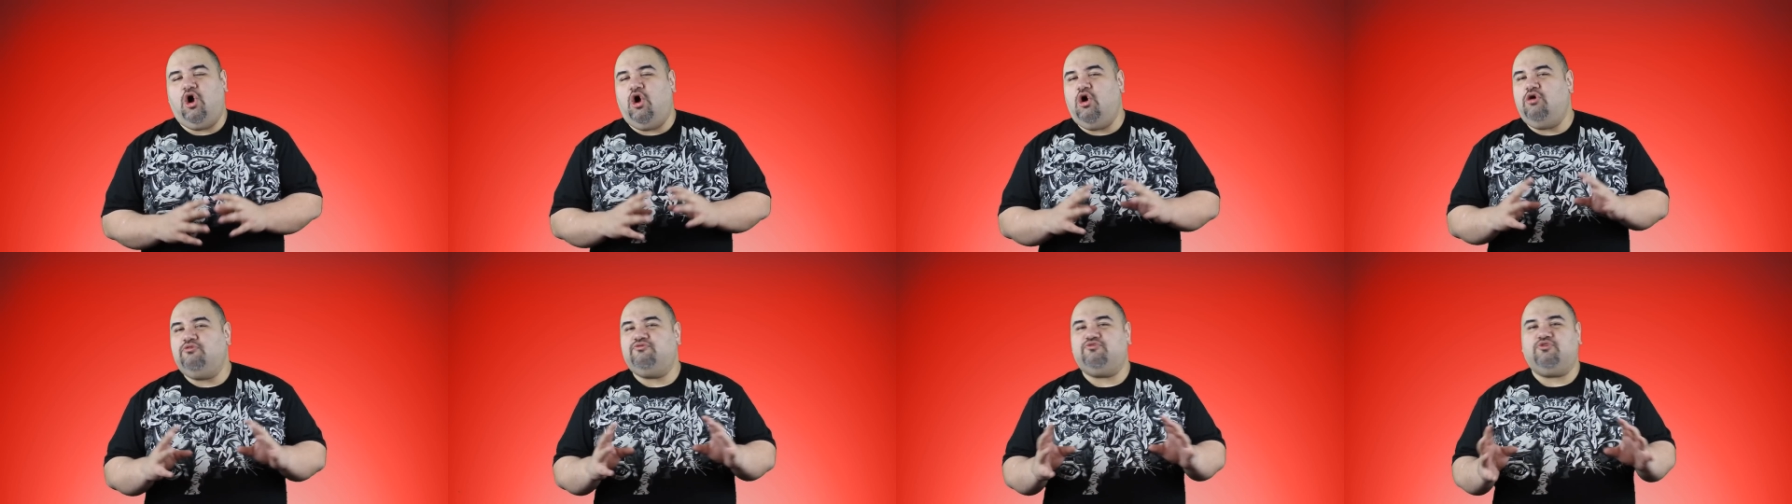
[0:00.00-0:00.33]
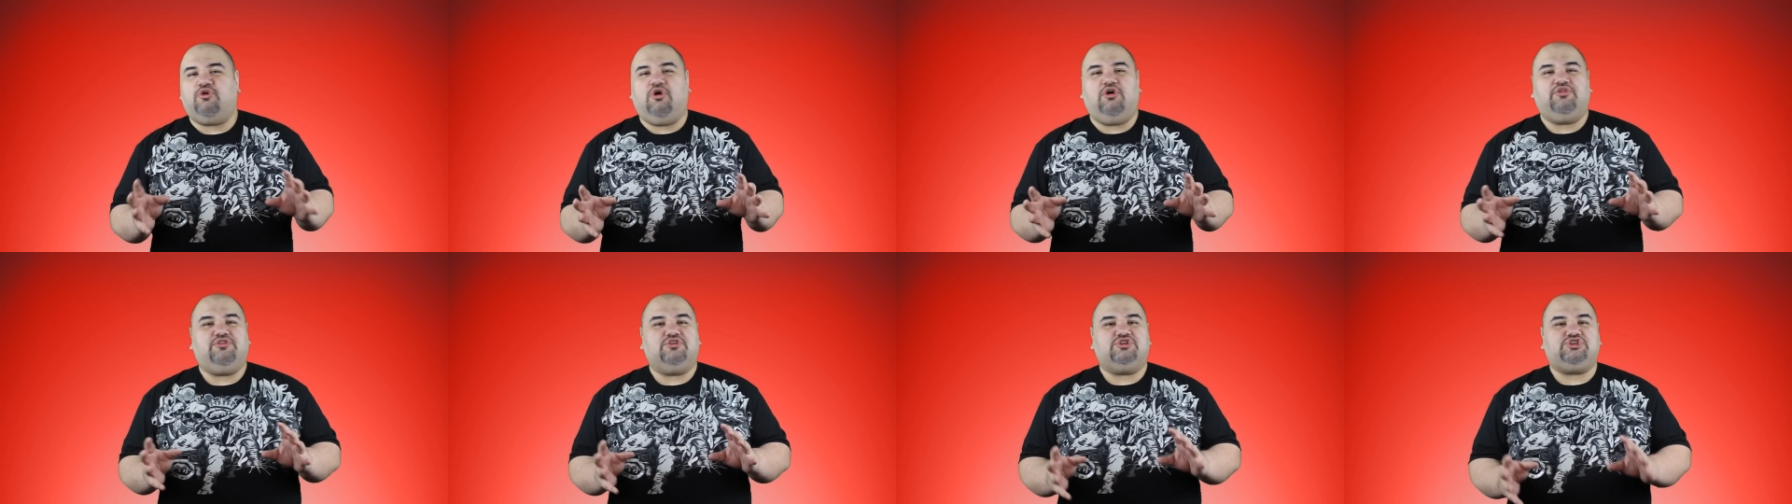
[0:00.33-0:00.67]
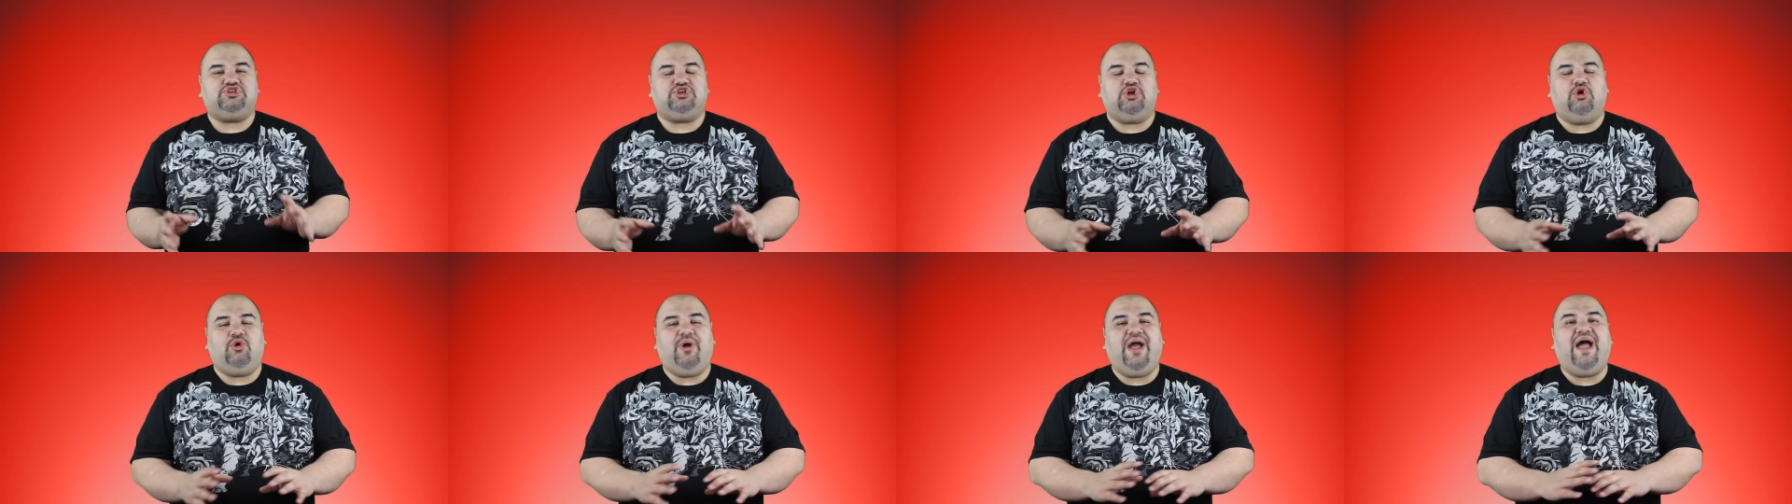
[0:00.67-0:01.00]
Overall, the
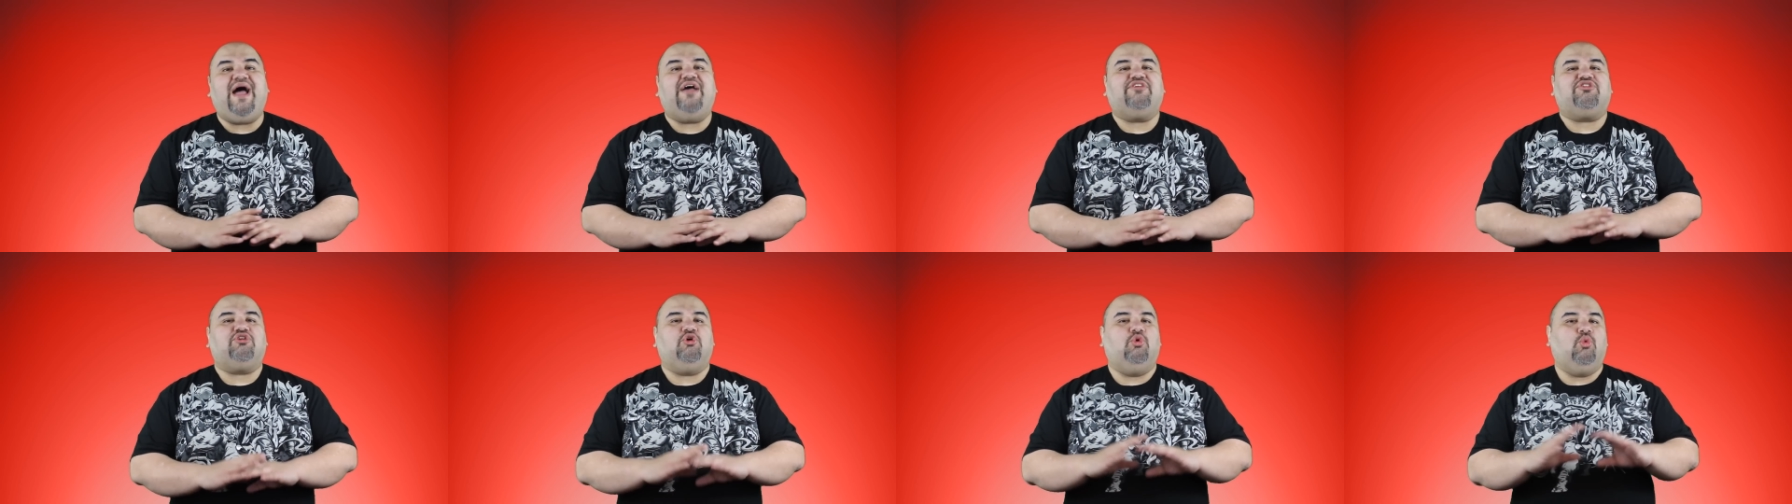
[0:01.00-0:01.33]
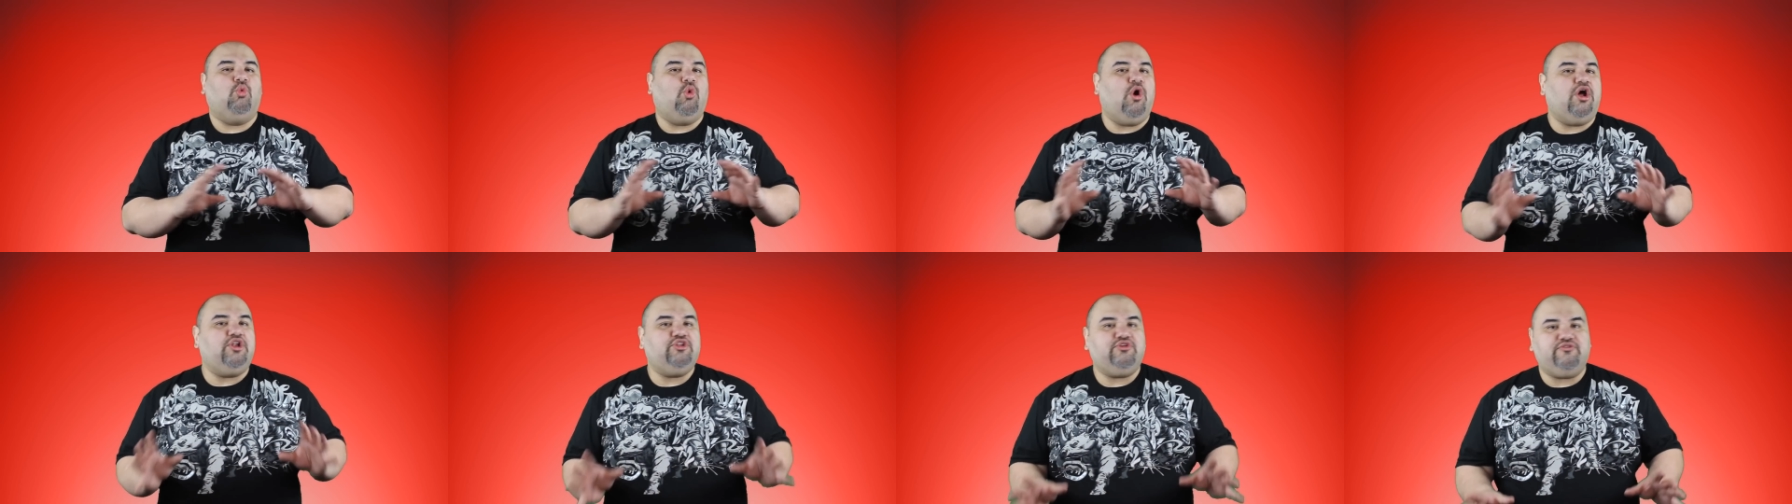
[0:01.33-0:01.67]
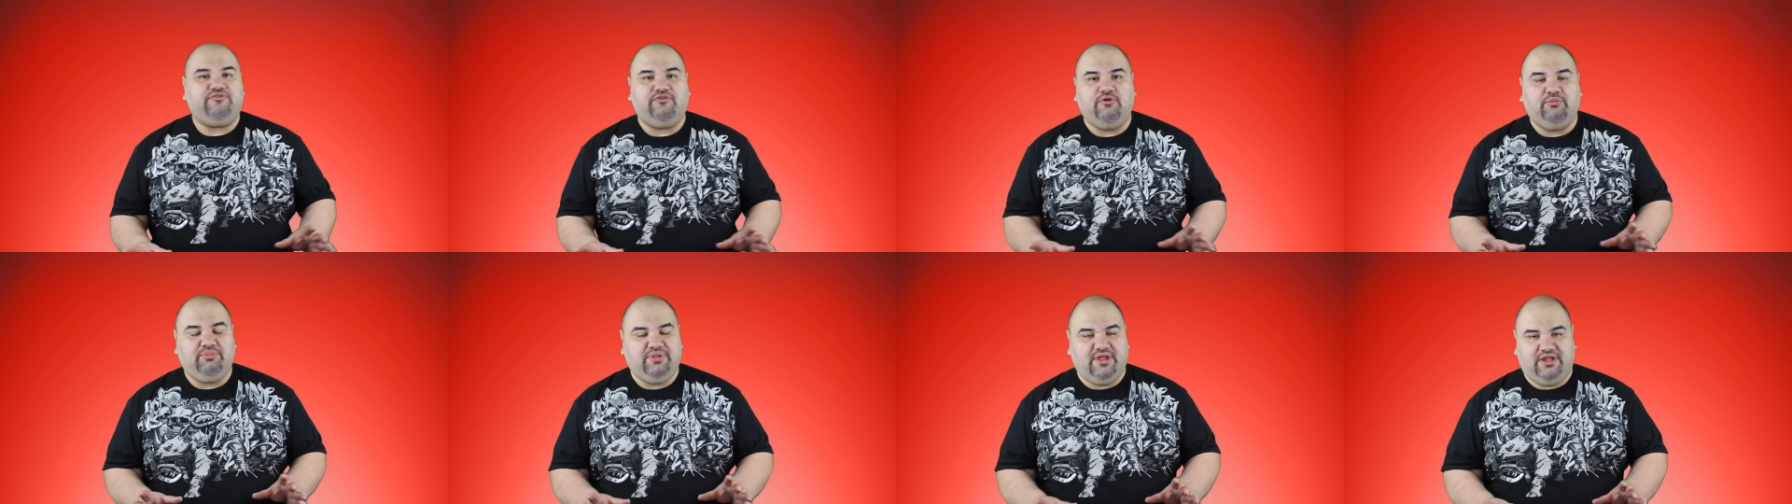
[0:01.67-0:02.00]
show has a
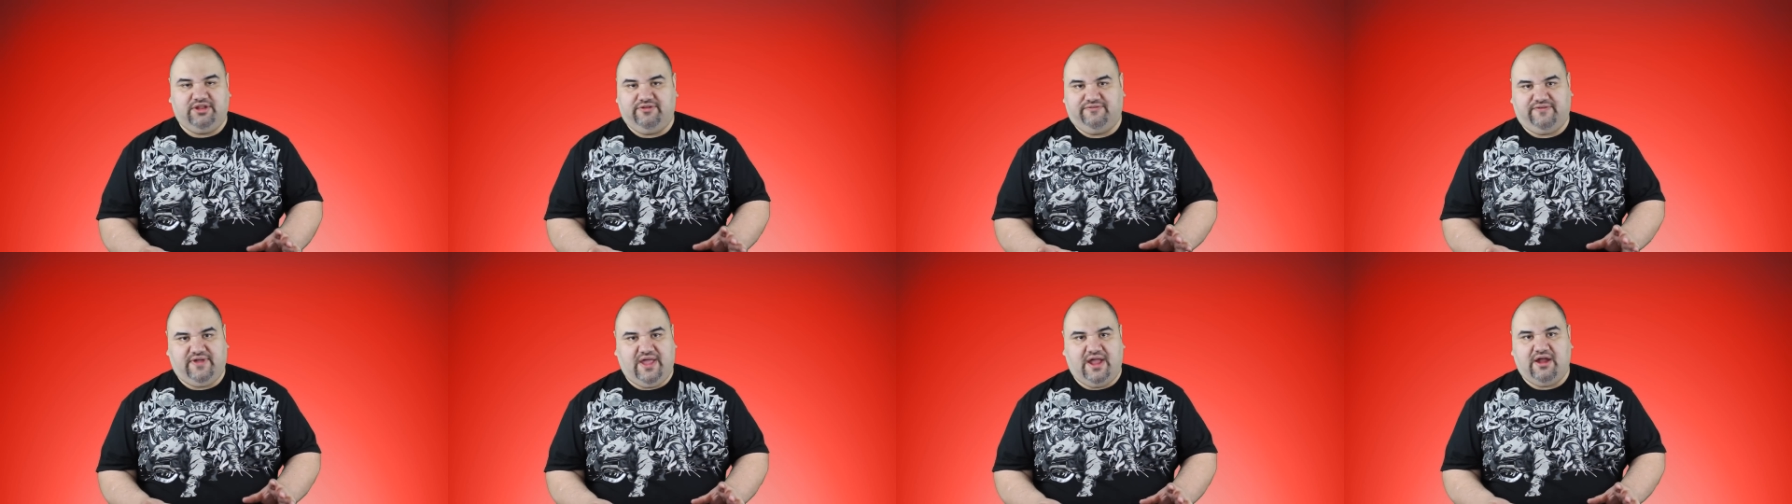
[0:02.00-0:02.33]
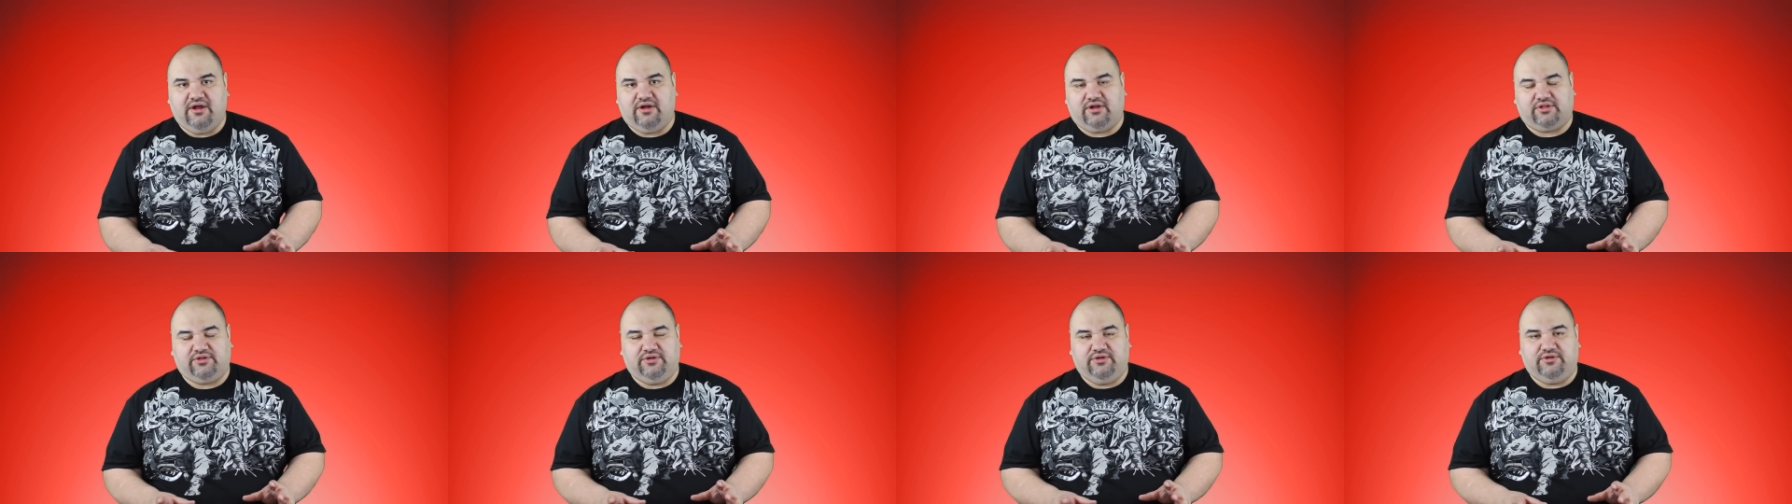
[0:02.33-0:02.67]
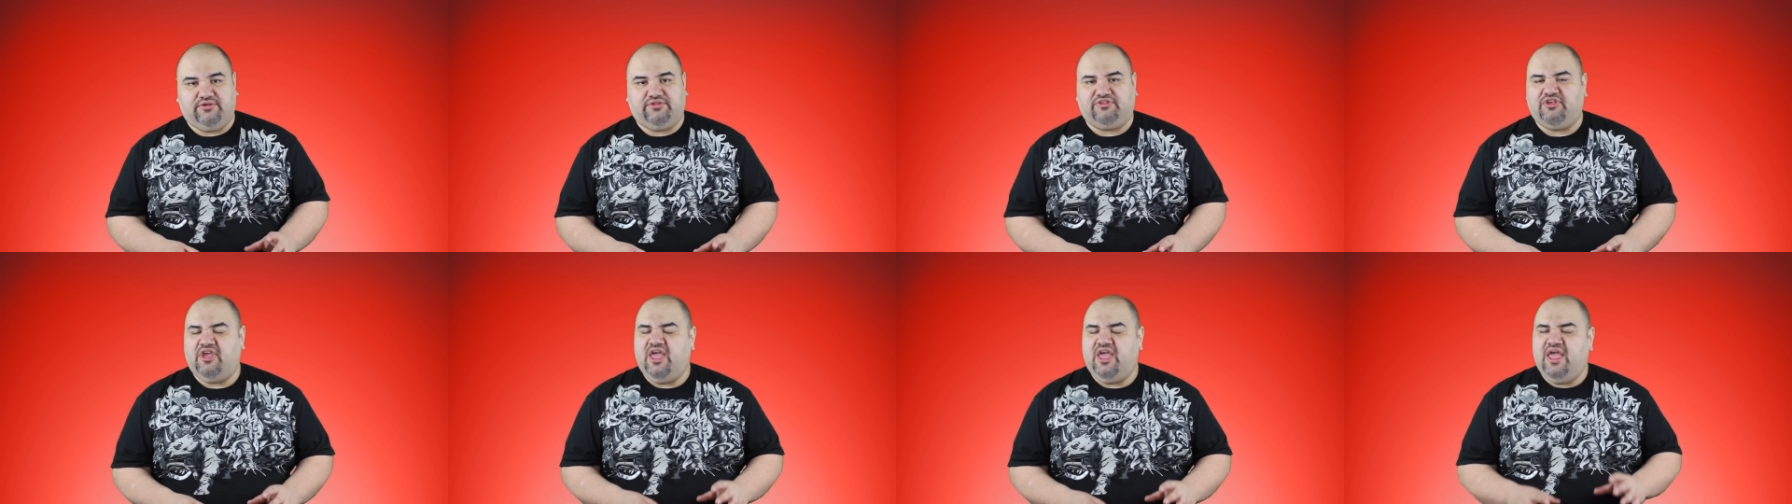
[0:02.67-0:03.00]
wonderful blend of
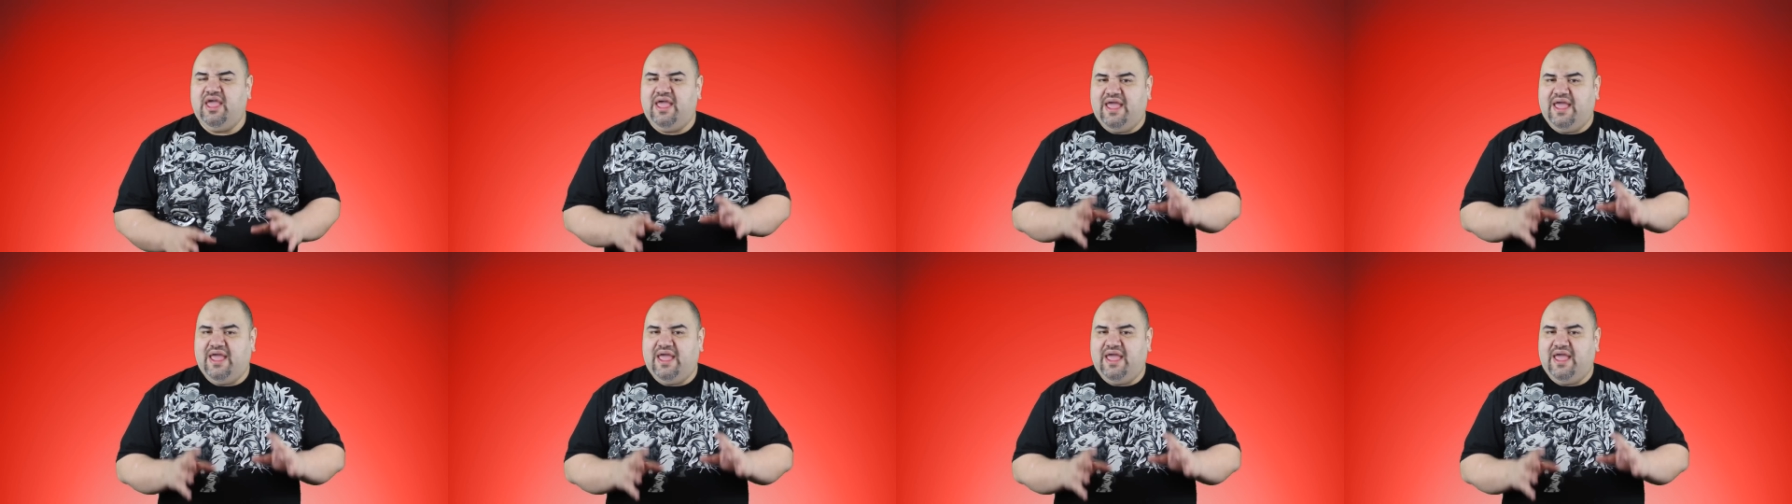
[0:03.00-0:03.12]
characters.